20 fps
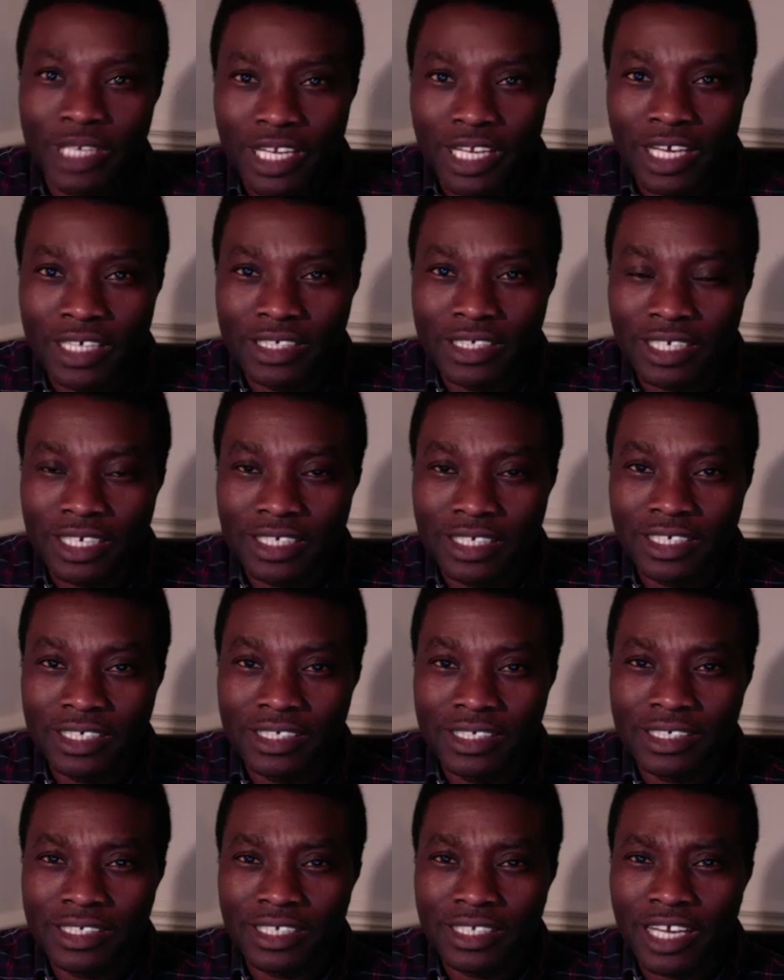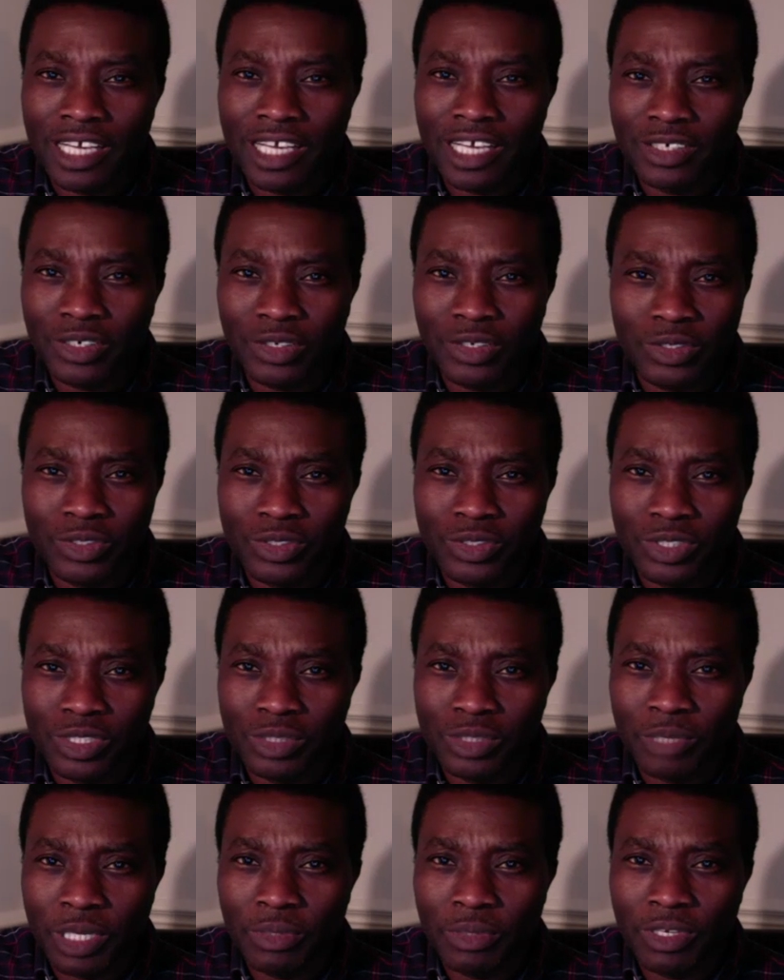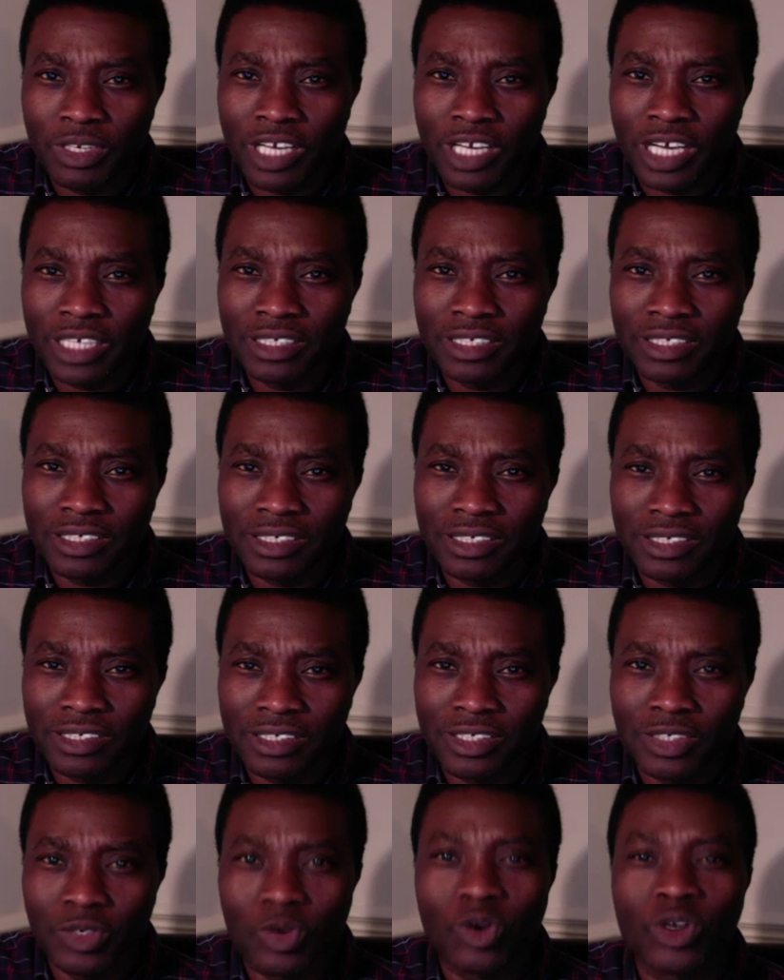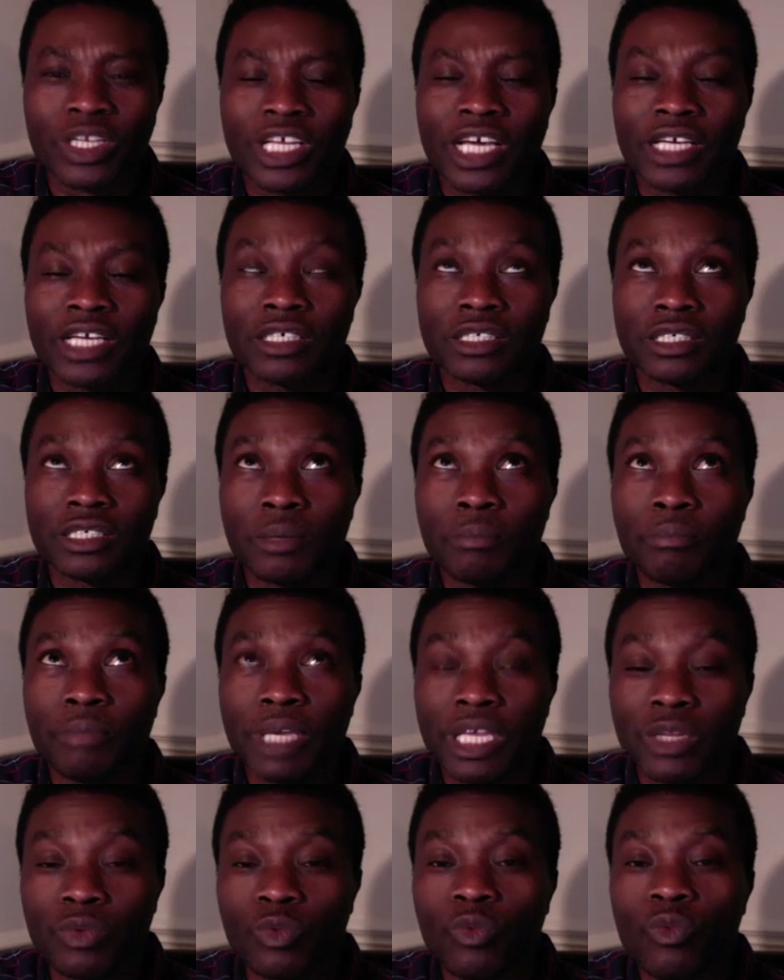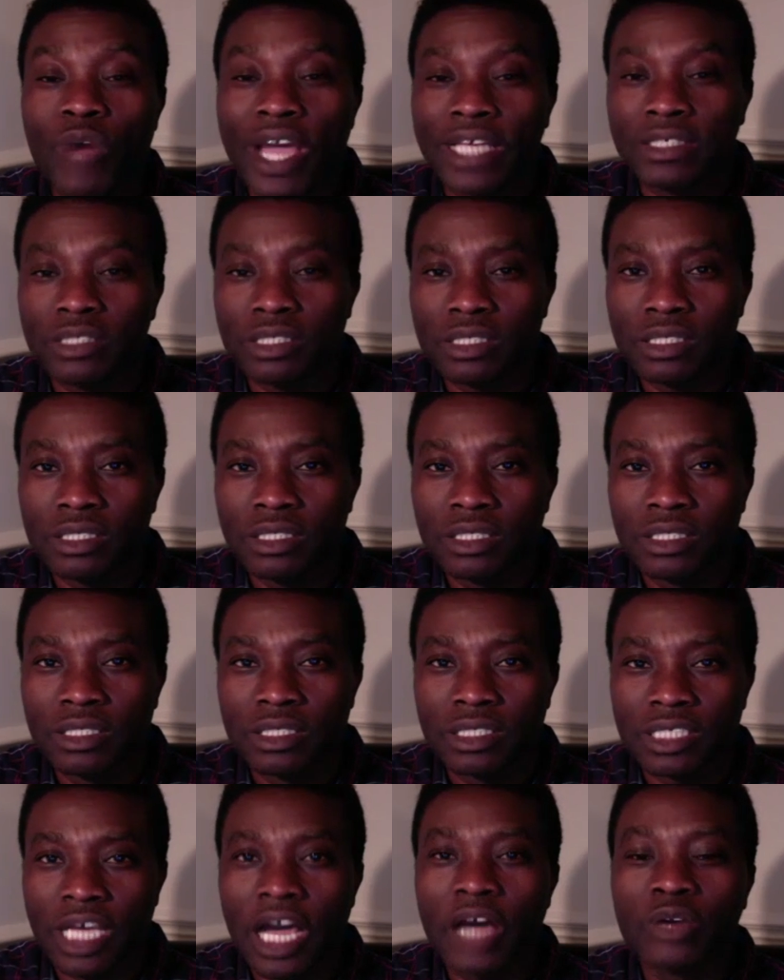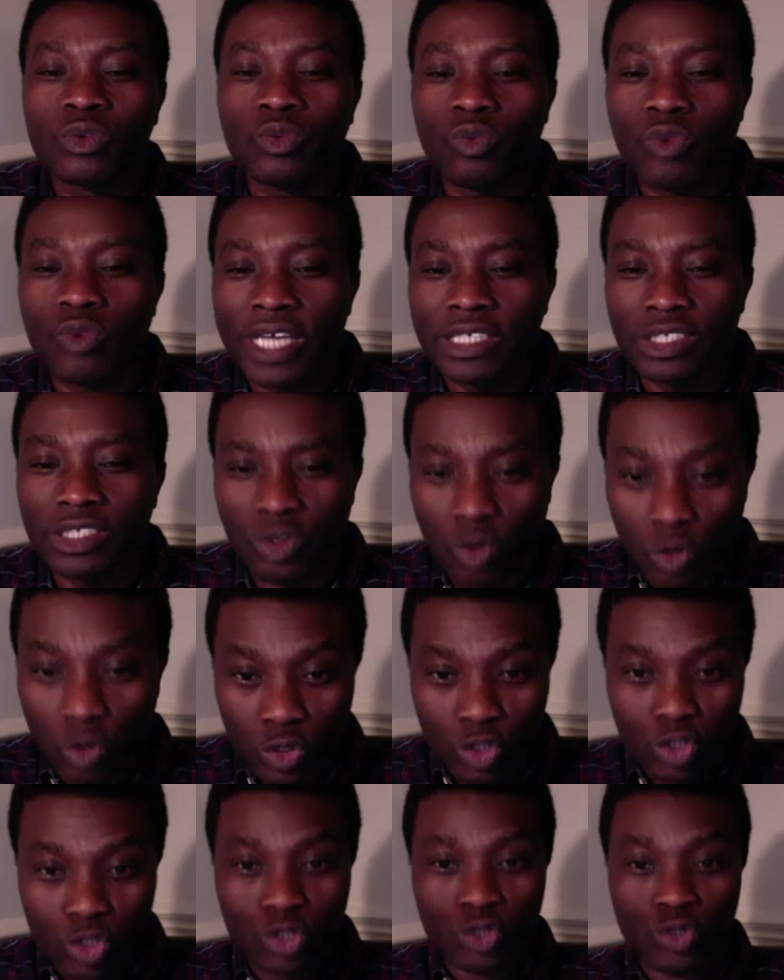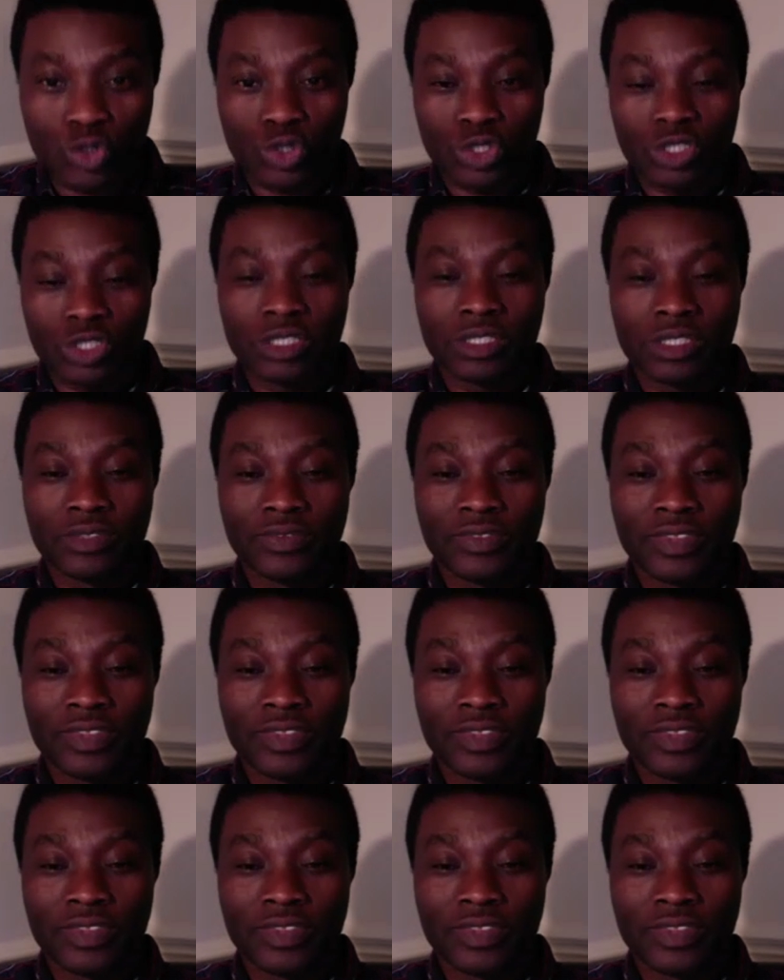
that says this is the Nigerian Constitution, maybe in 1966, or there is the Midwest Southwest Constitution,